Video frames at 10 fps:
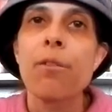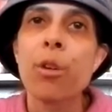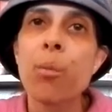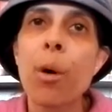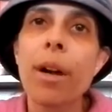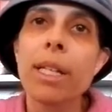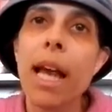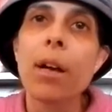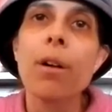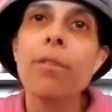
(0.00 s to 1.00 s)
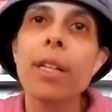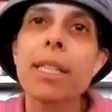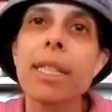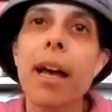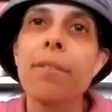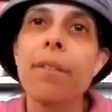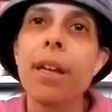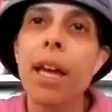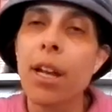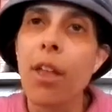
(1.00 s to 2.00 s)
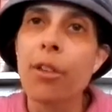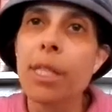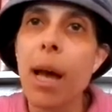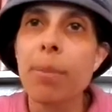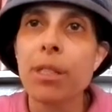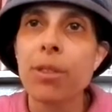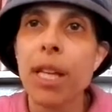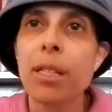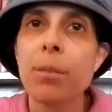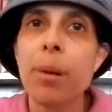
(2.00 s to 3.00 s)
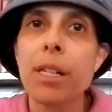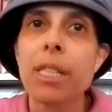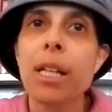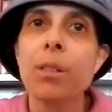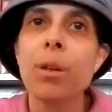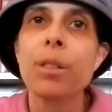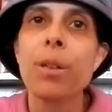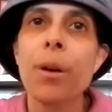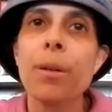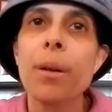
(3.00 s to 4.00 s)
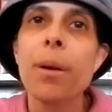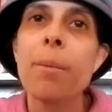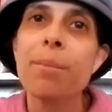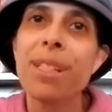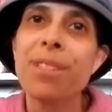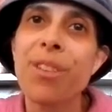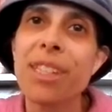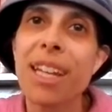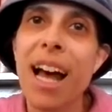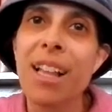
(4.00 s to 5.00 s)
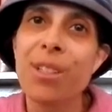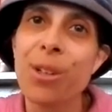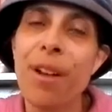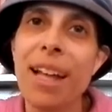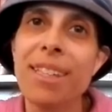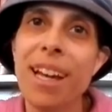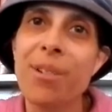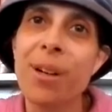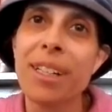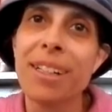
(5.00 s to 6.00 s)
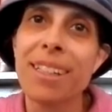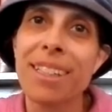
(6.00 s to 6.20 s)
For more on Yaakov and Esav and other topics related to Parshat Toledot, please visit al-hatorah.org.